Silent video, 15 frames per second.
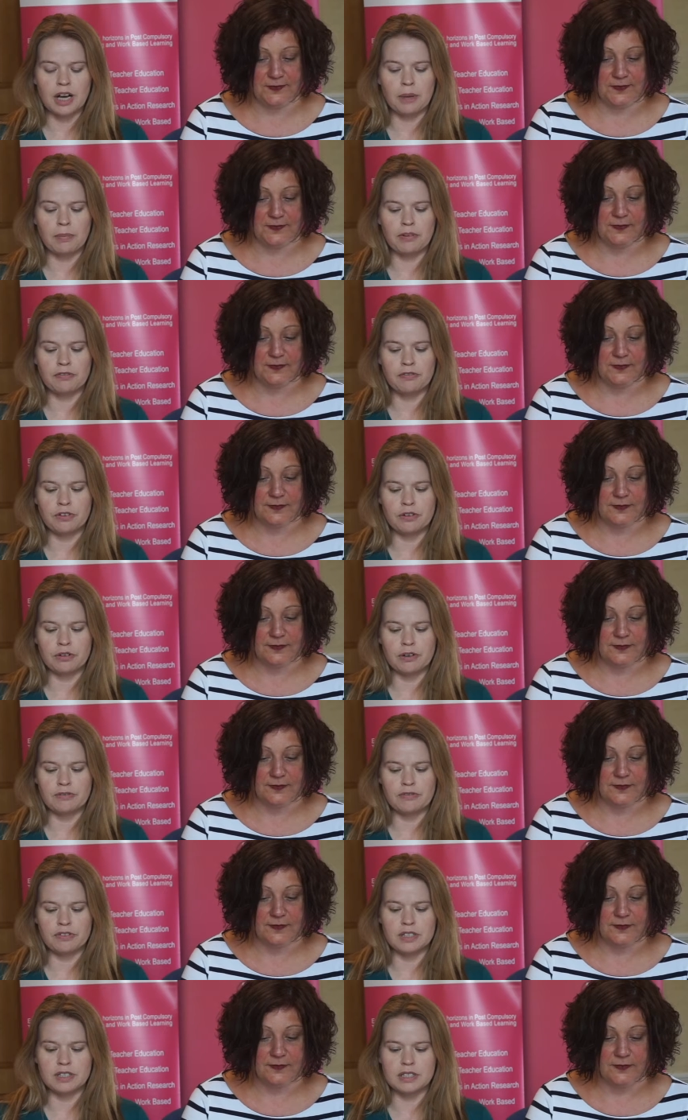Speaker 1: up a
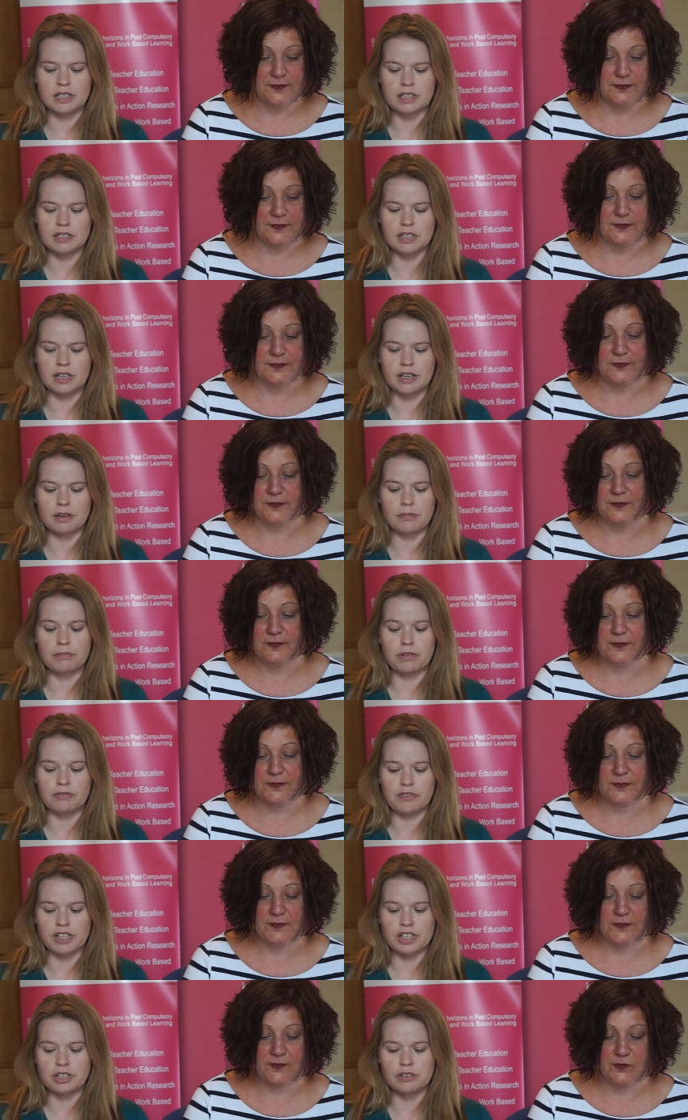forum for discussing
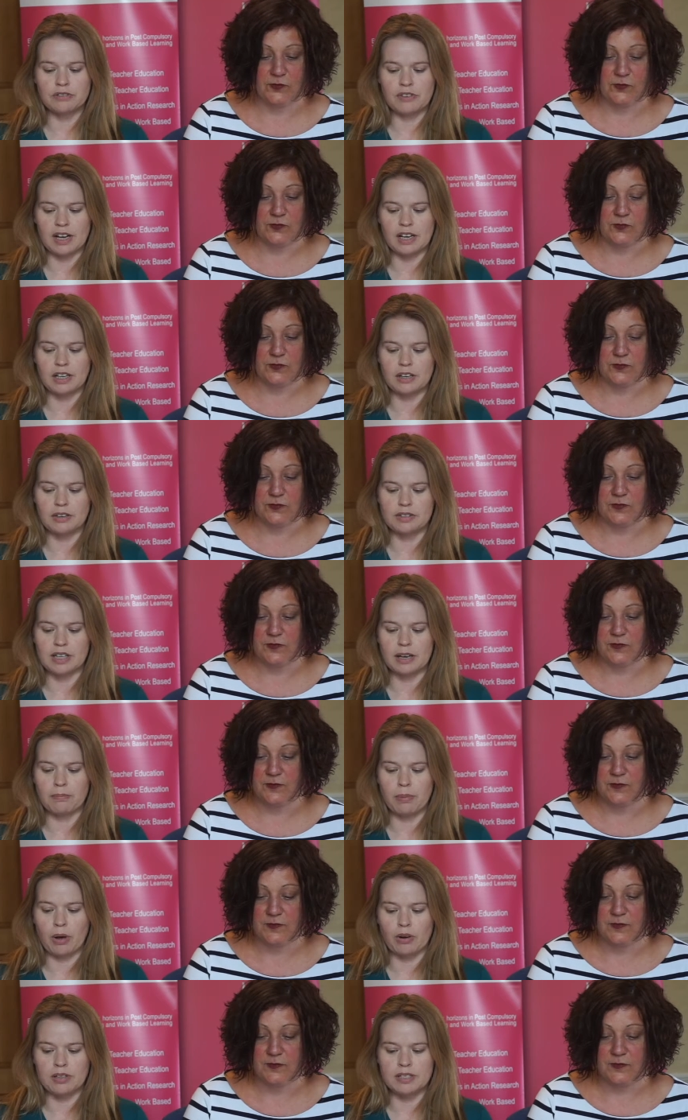professional values
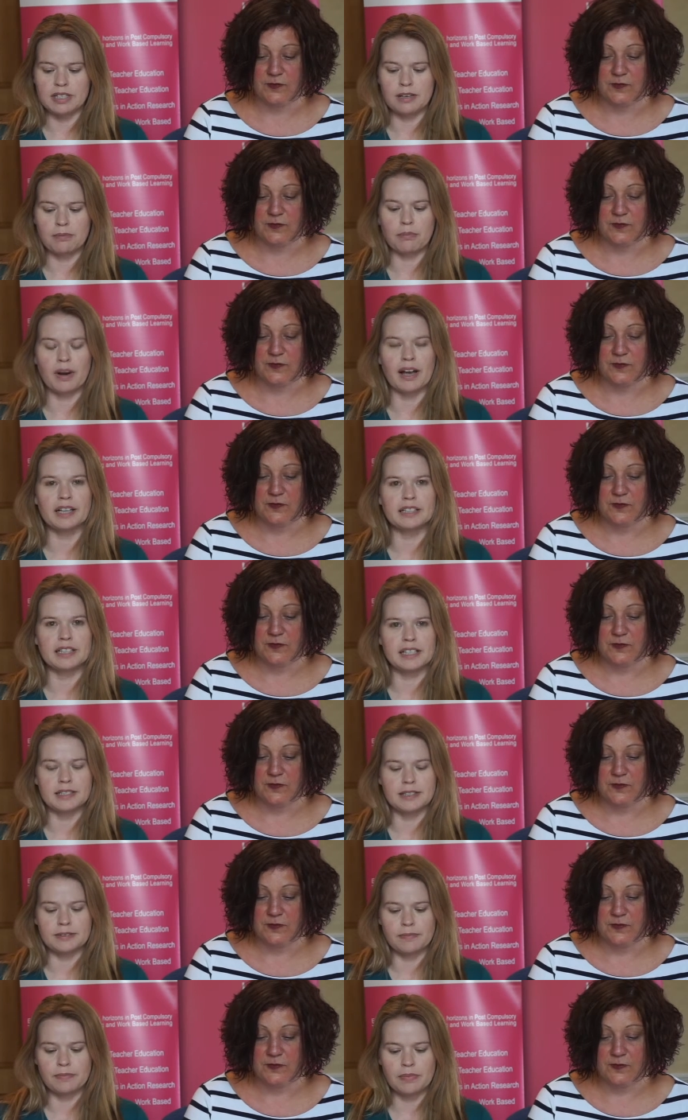and policy and
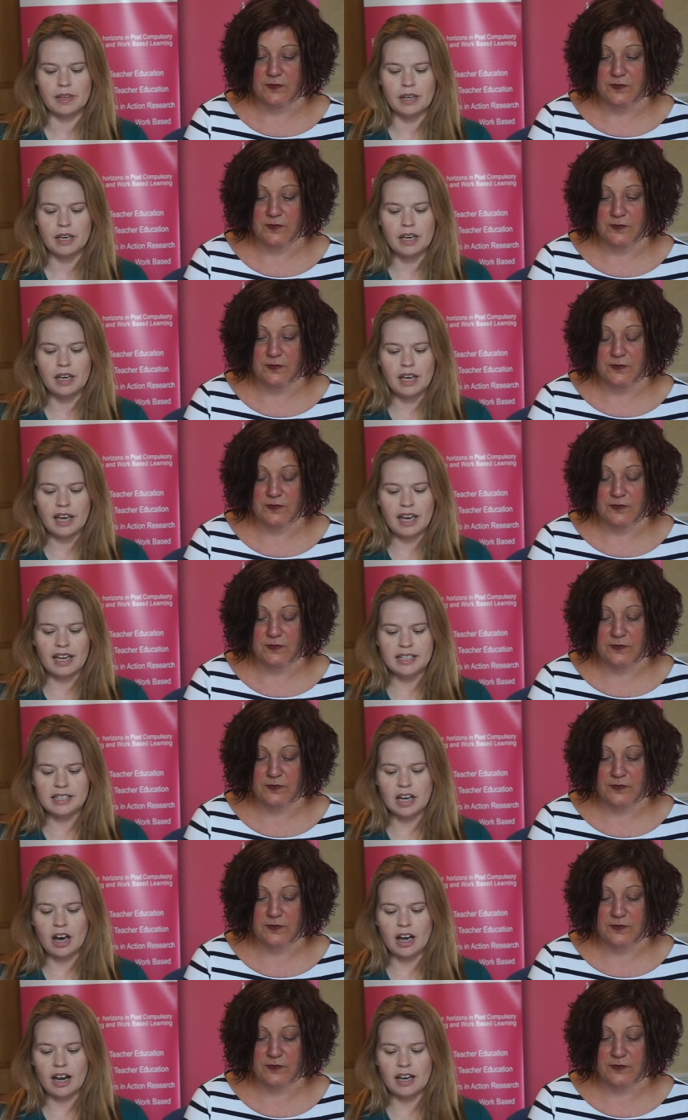practice. it
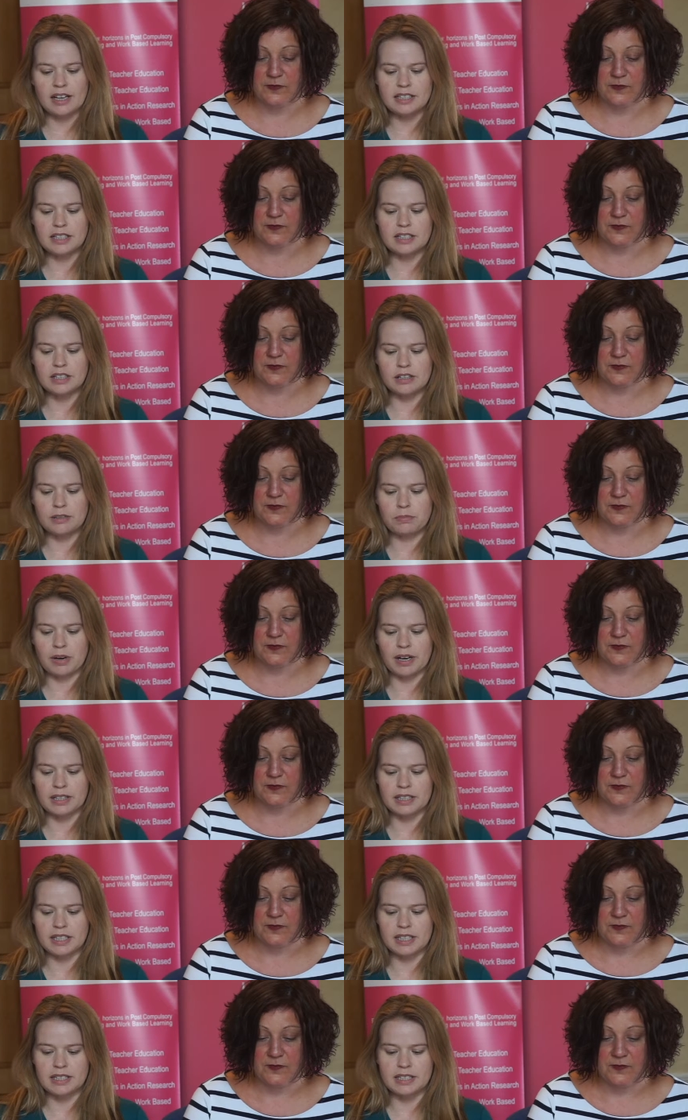highlighted good
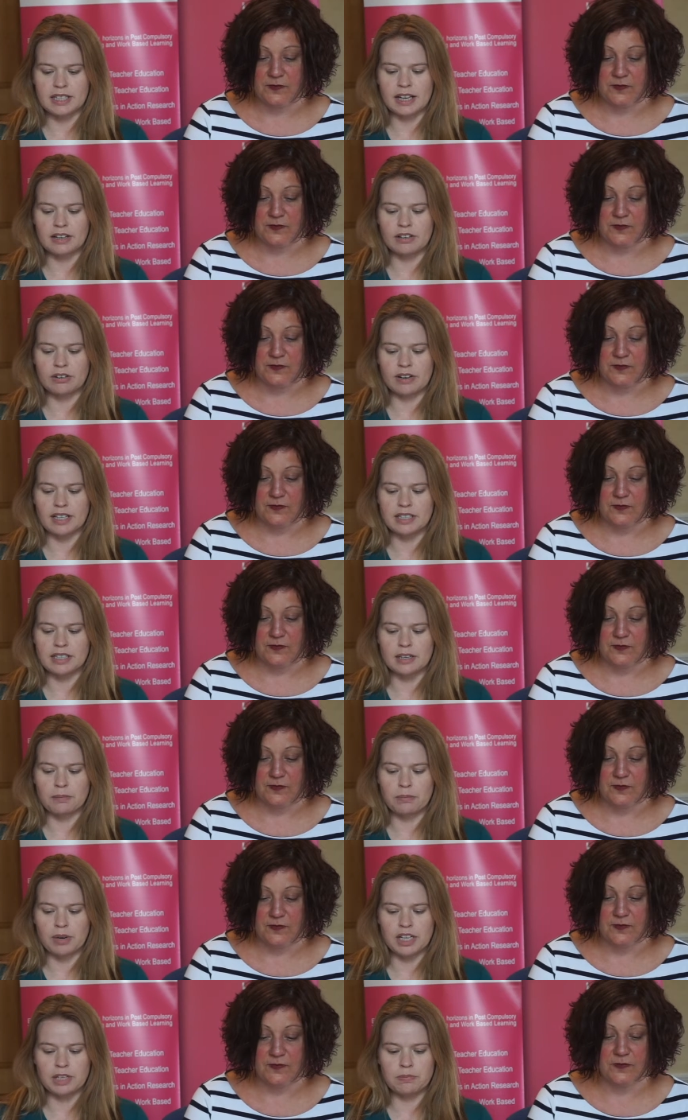practice and created a
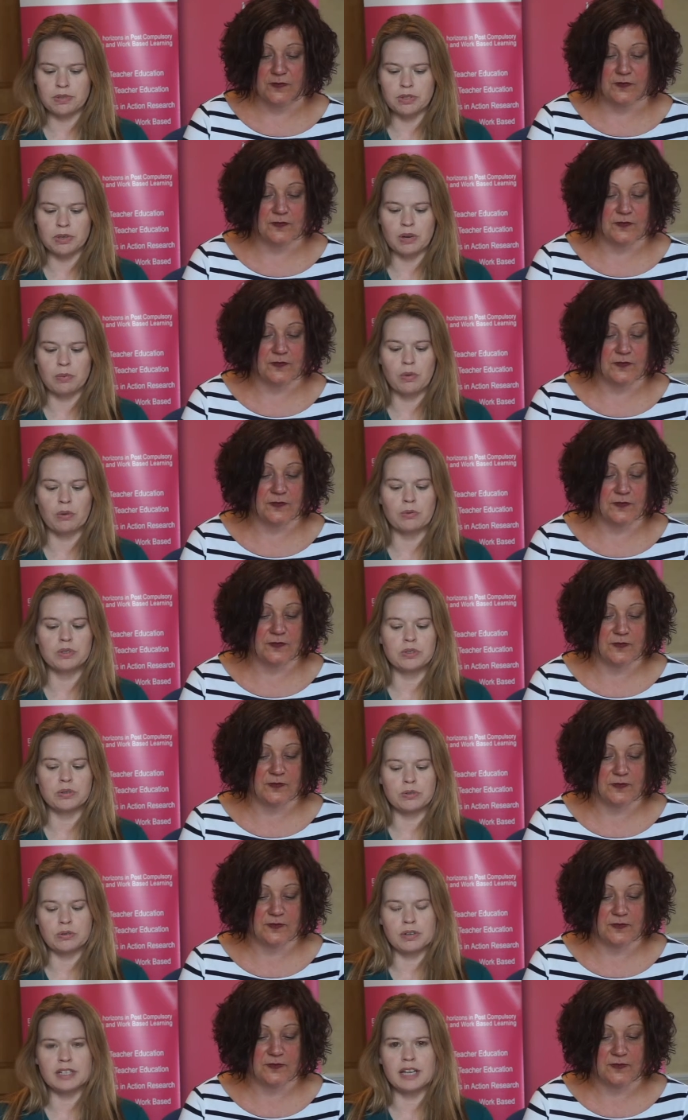bridge between what was
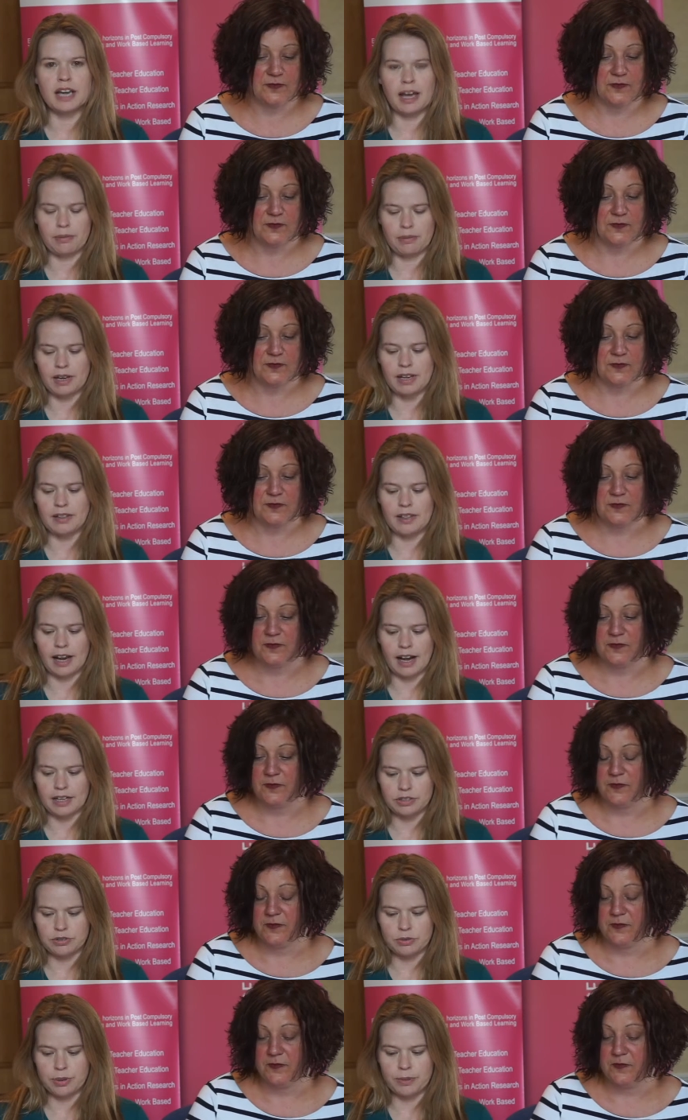already happening in the
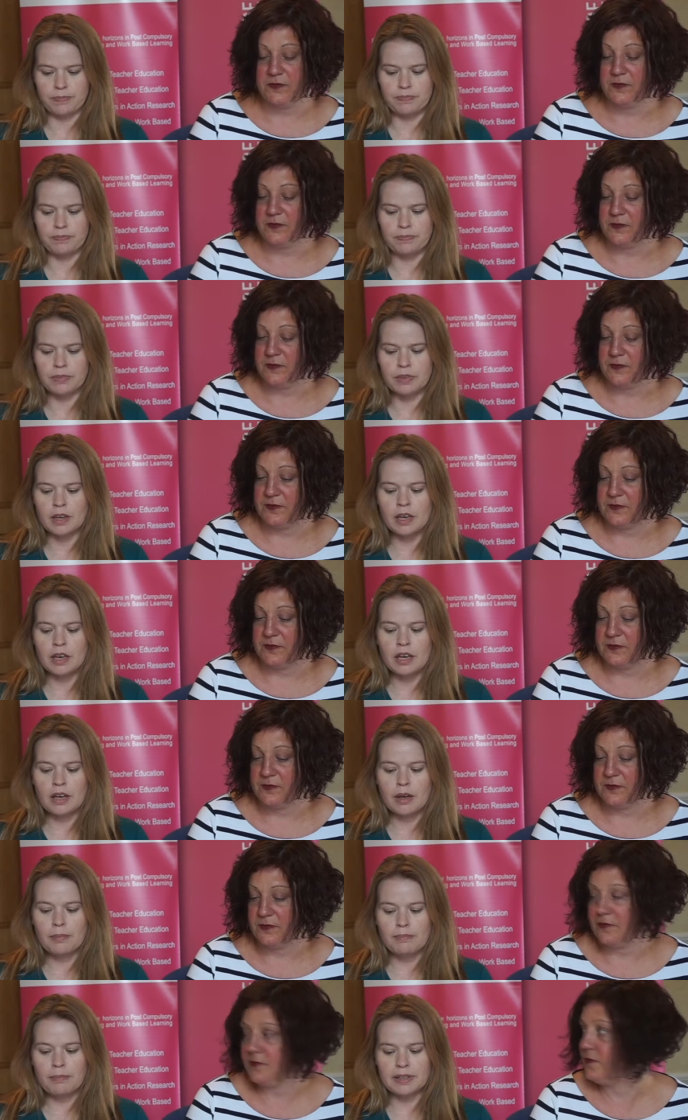classroom,
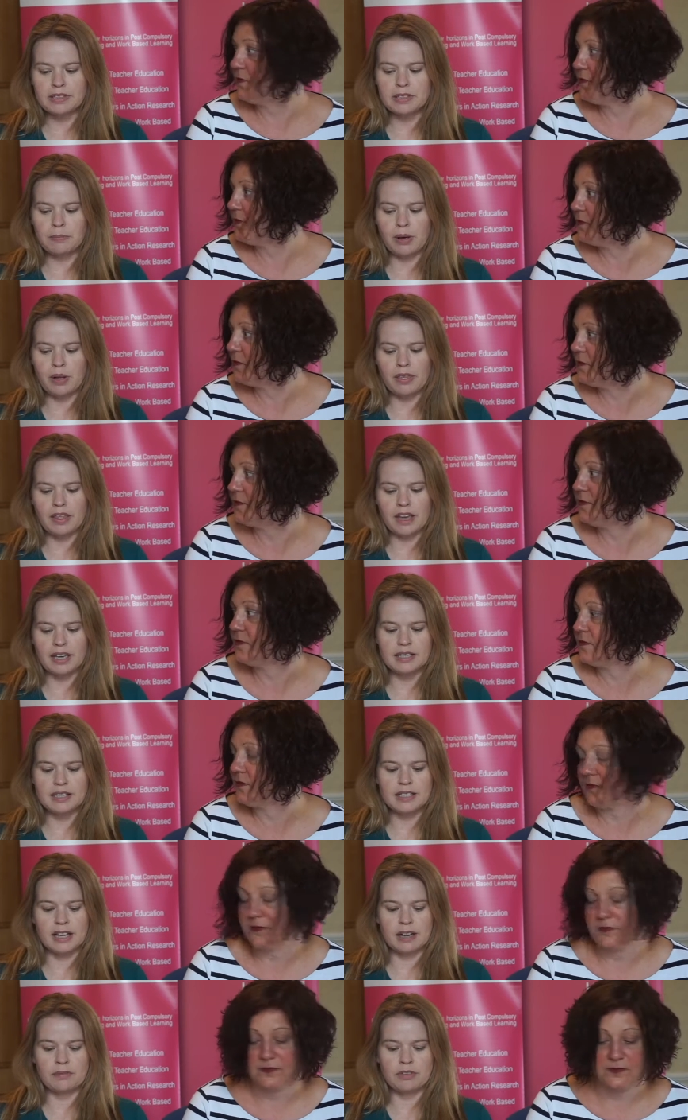built upon
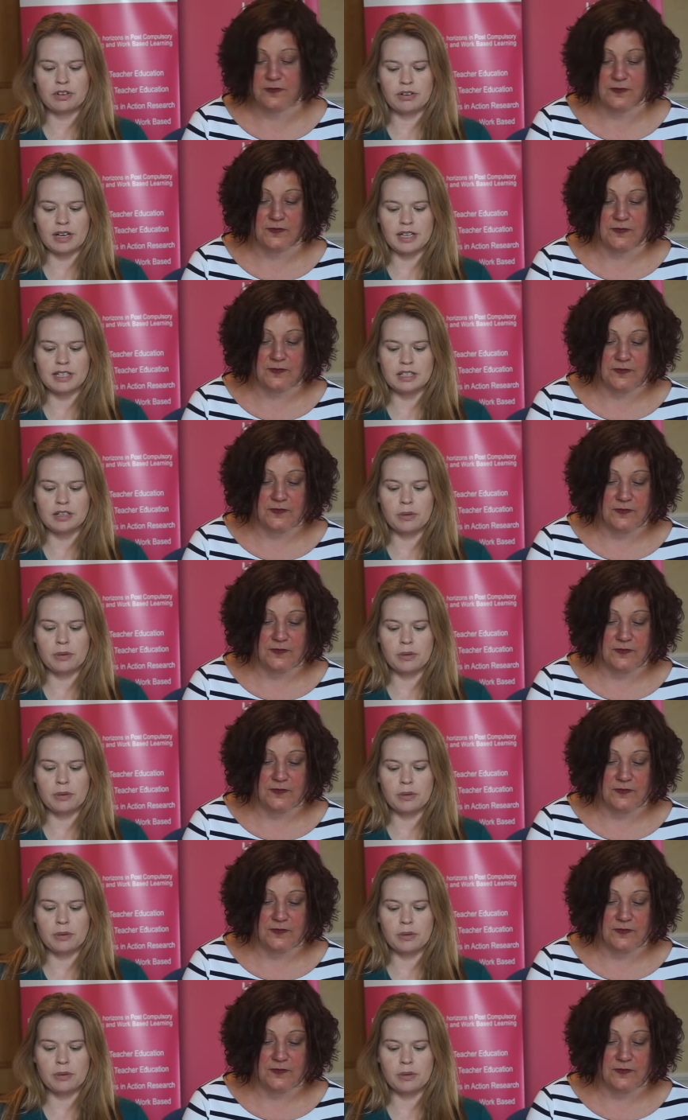this and created